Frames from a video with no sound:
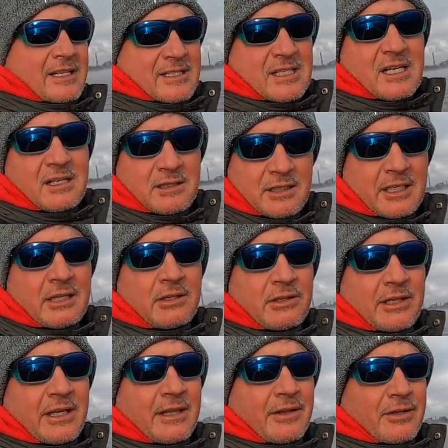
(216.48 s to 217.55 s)
It is
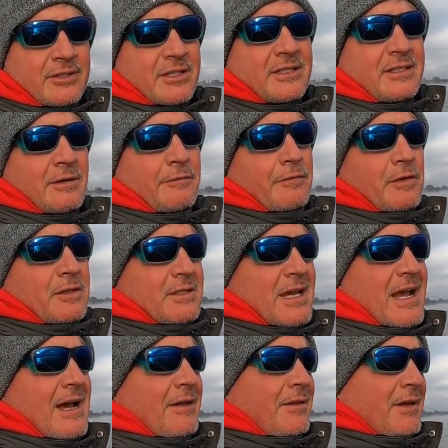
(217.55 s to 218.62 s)
clearly, there's a difference
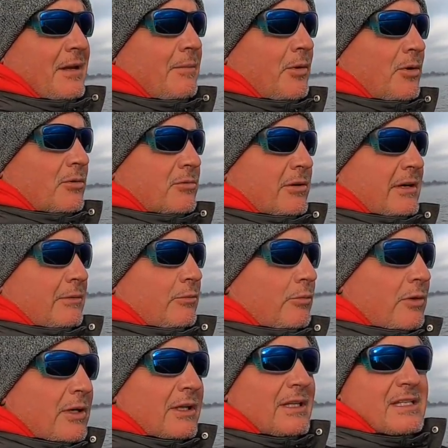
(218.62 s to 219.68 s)
how the emerald green
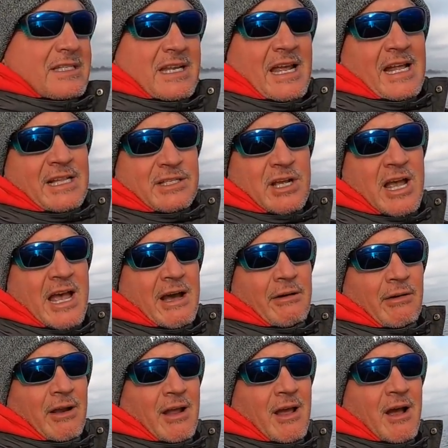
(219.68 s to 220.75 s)
really stands
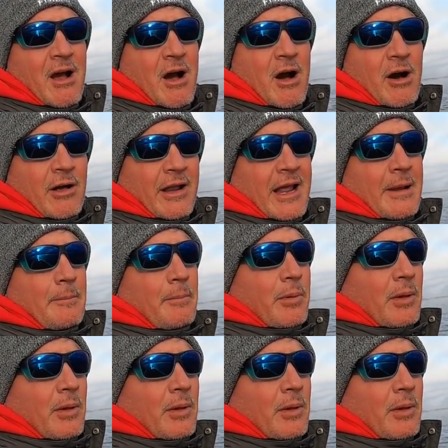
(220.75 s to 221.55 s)
out on a